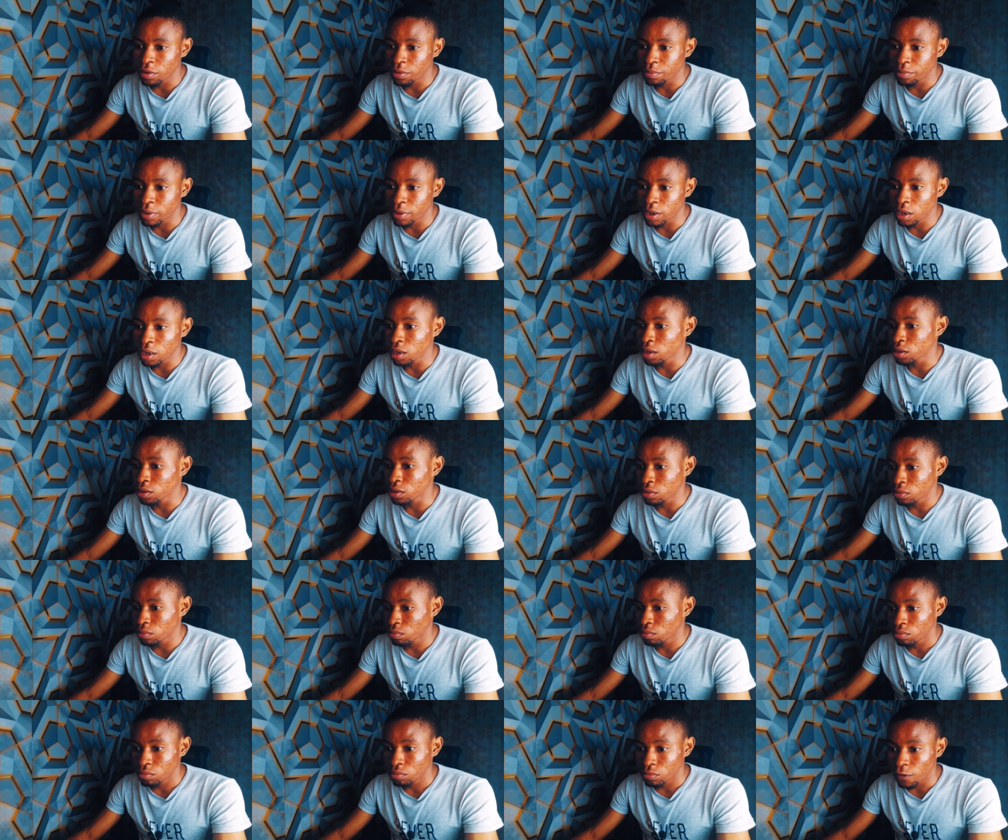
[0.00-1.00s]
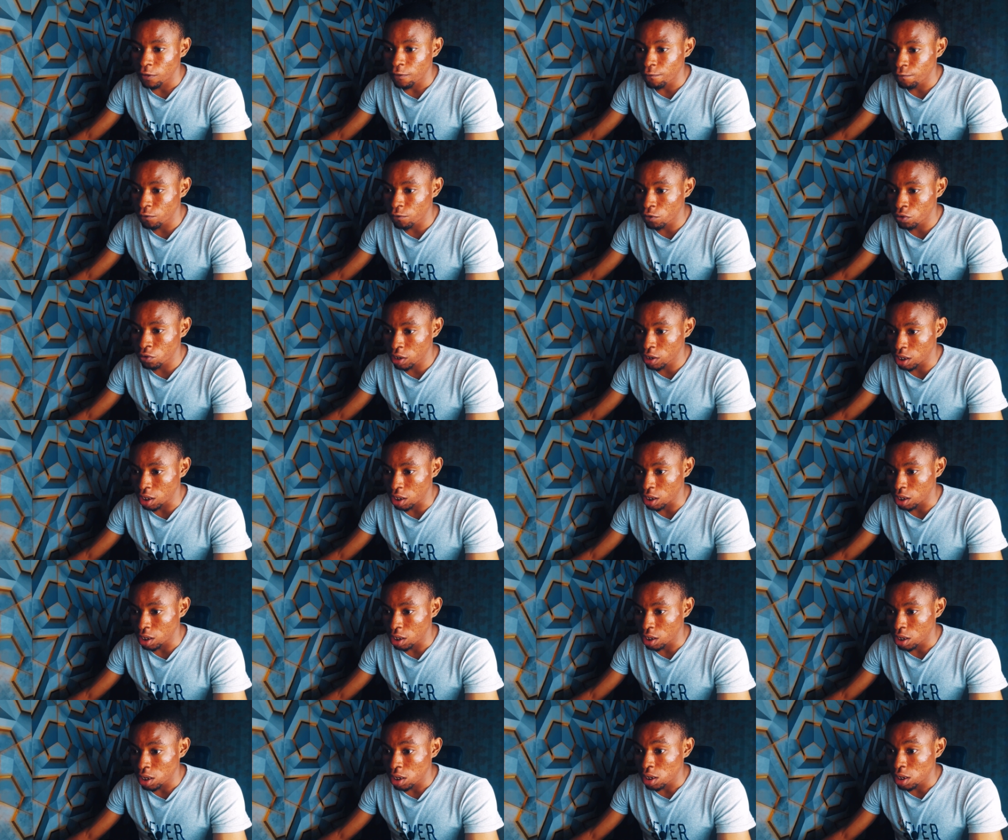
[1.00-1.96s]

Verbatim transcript: my phone here.